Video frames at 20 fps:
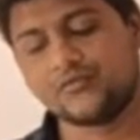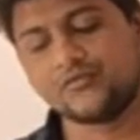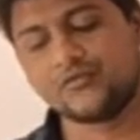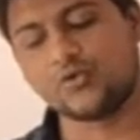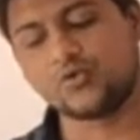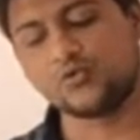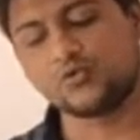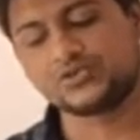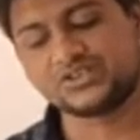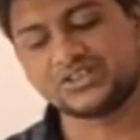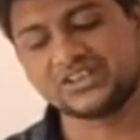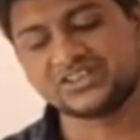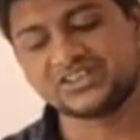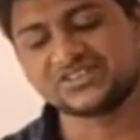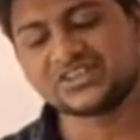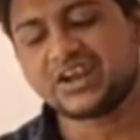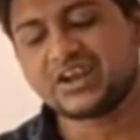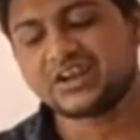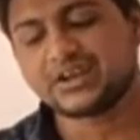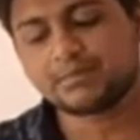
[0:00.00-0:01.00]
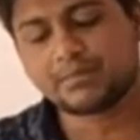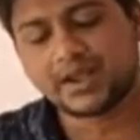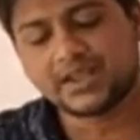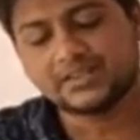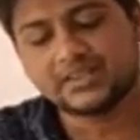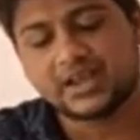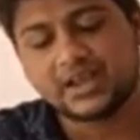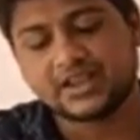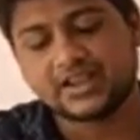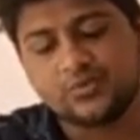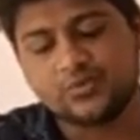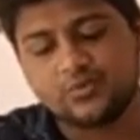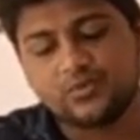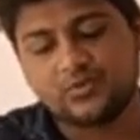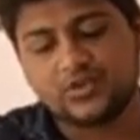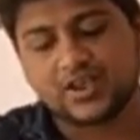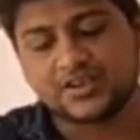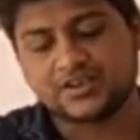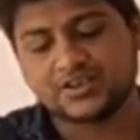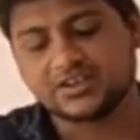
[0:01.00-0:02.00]
force sent by the
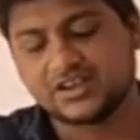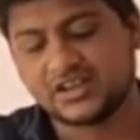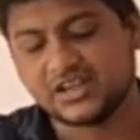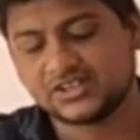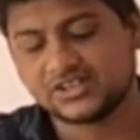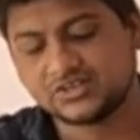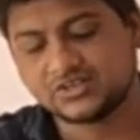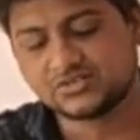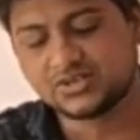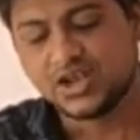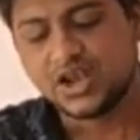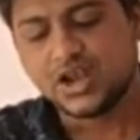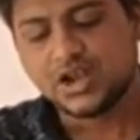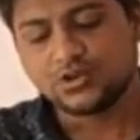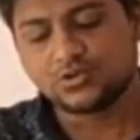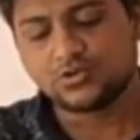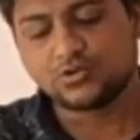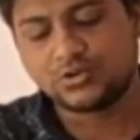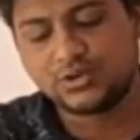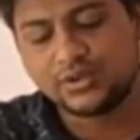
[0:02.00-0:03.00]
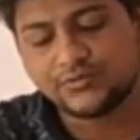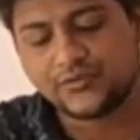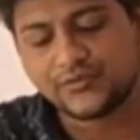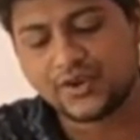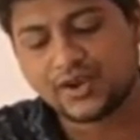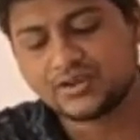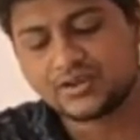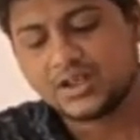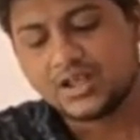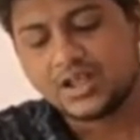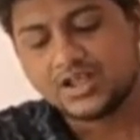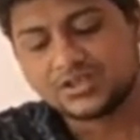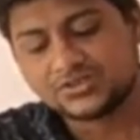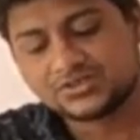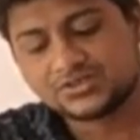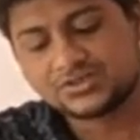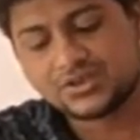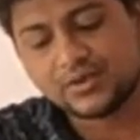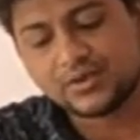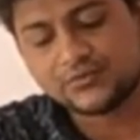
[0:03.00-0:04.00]
United Nations to different
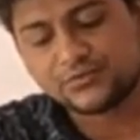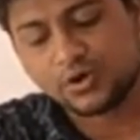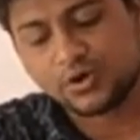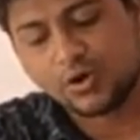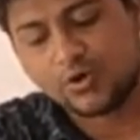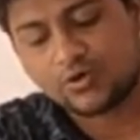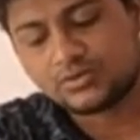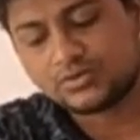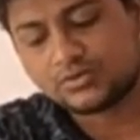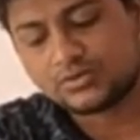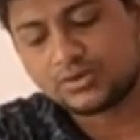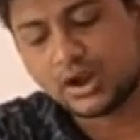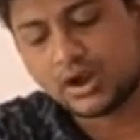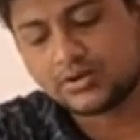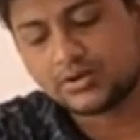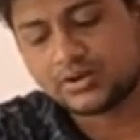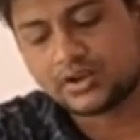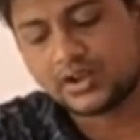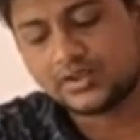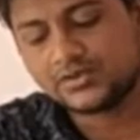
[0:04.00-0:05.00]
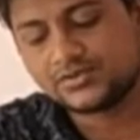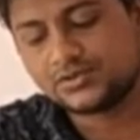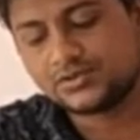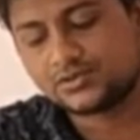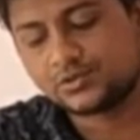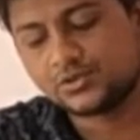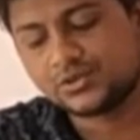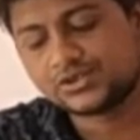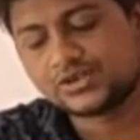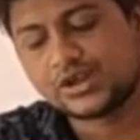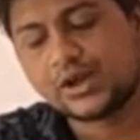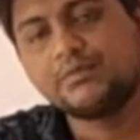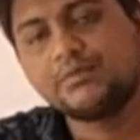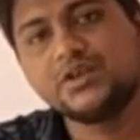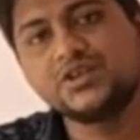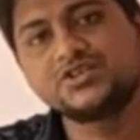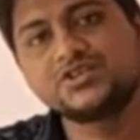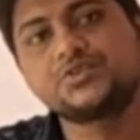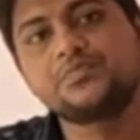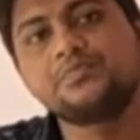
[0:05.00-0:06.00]
stripped-down countries to
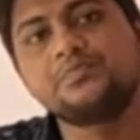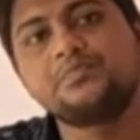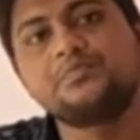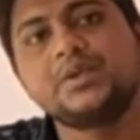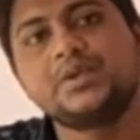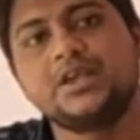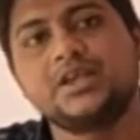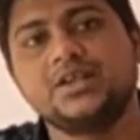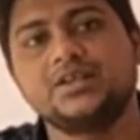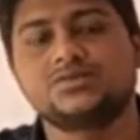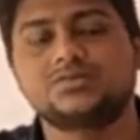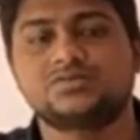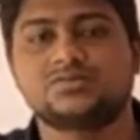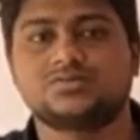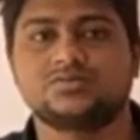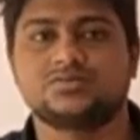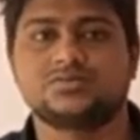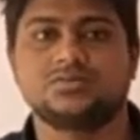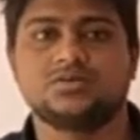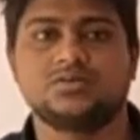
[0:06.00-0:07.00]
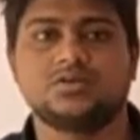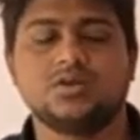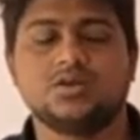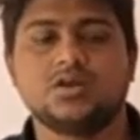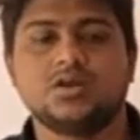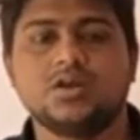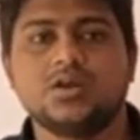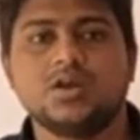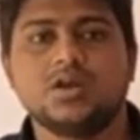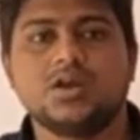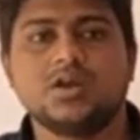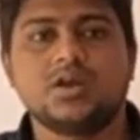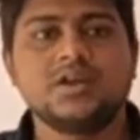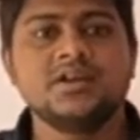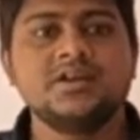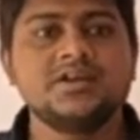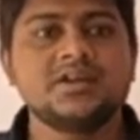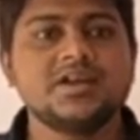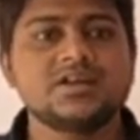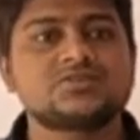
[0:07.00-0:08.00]
establish peace.
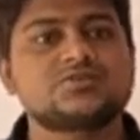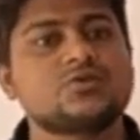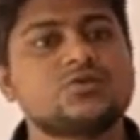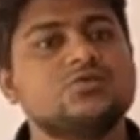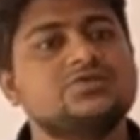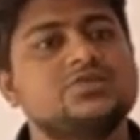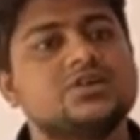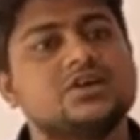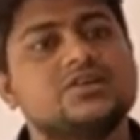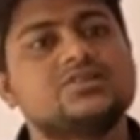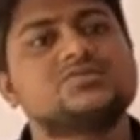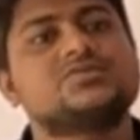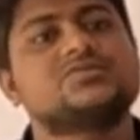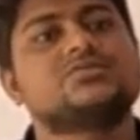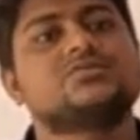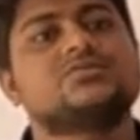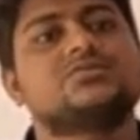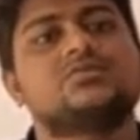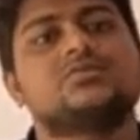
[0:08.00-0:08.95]
India's soldiers